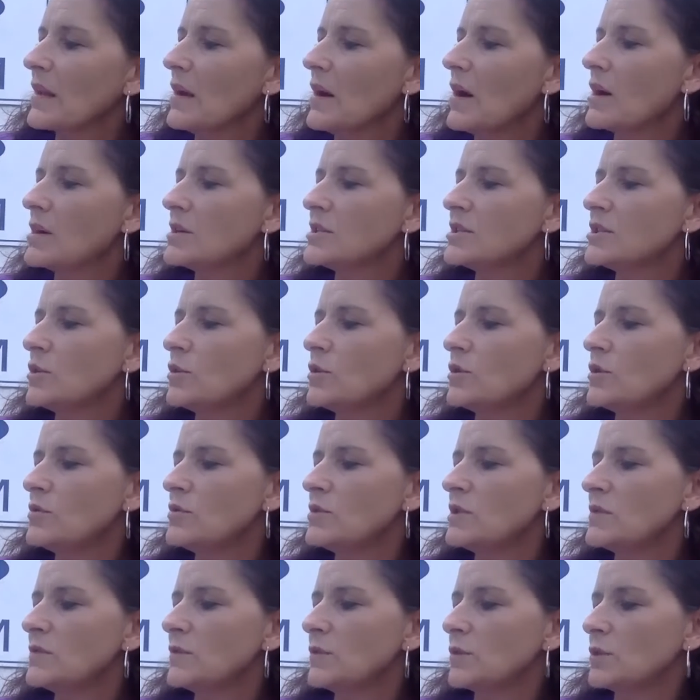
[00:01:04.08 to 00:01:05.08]
are so
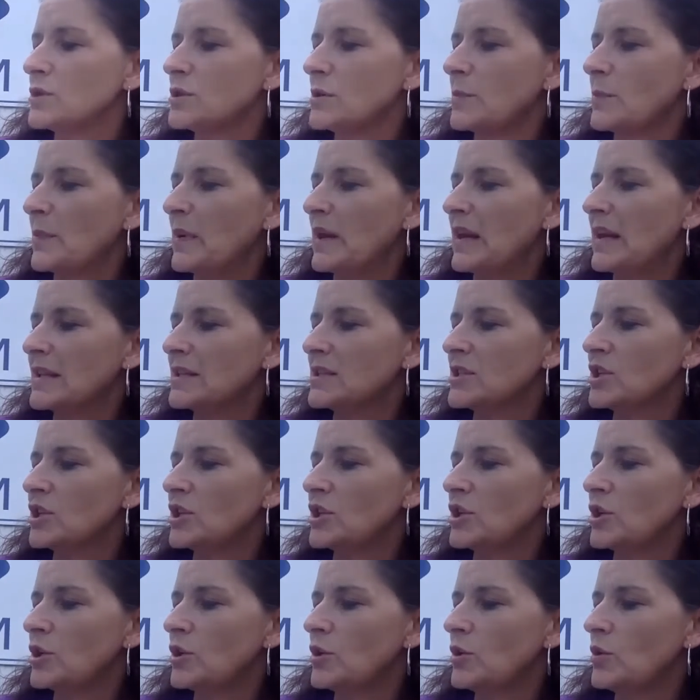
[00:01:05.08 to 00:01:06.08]
useful to me and to
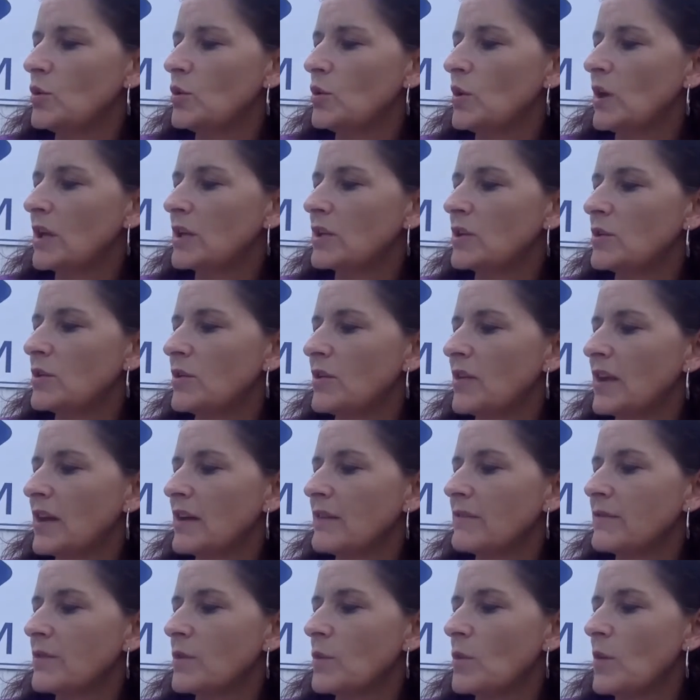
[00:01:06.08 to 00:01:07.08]
you. Can you think
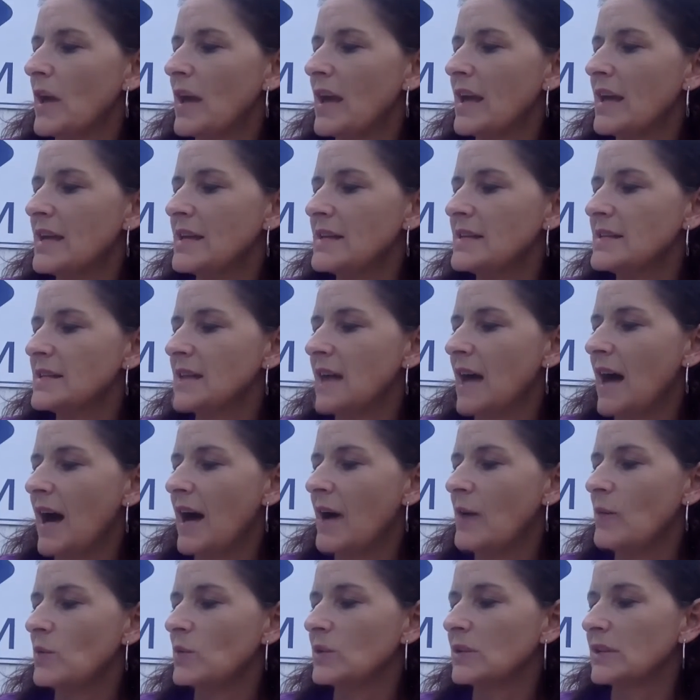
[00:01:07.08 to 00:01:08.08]
of the ways?
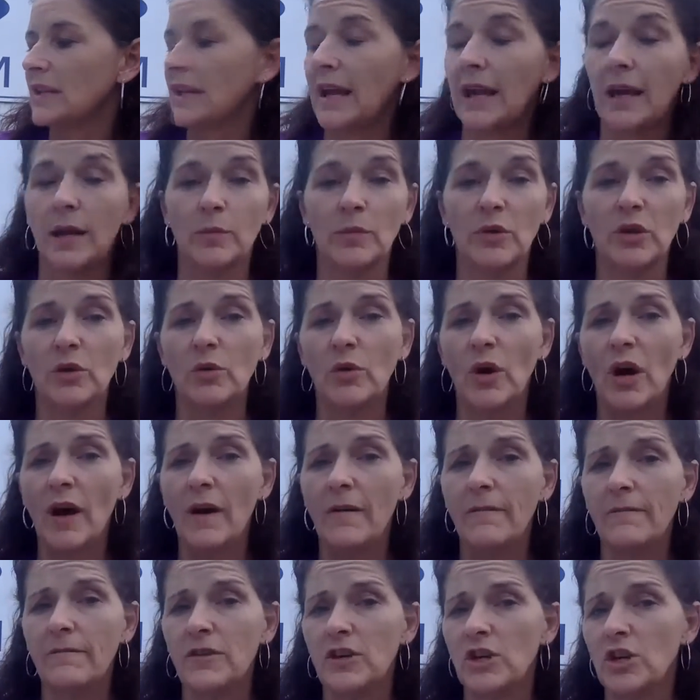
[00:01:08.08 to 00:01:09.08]
I will name you
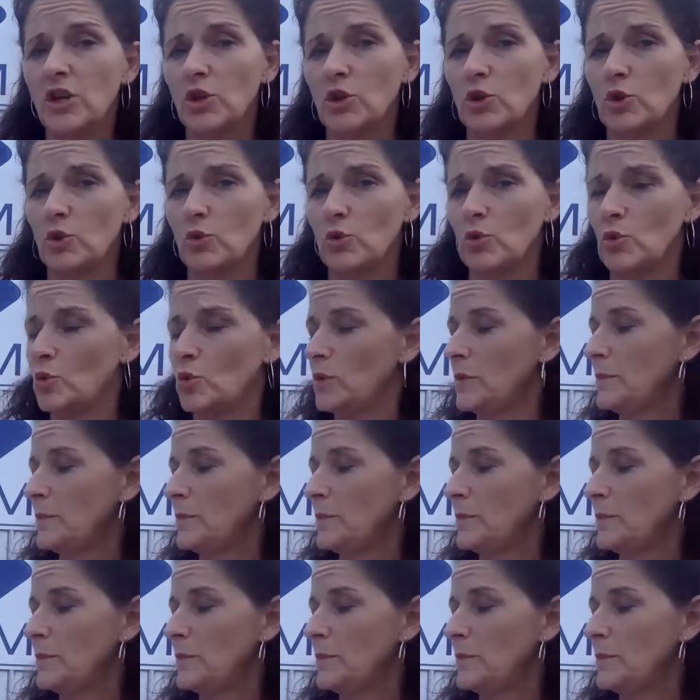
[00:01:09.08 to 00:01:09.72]
a few.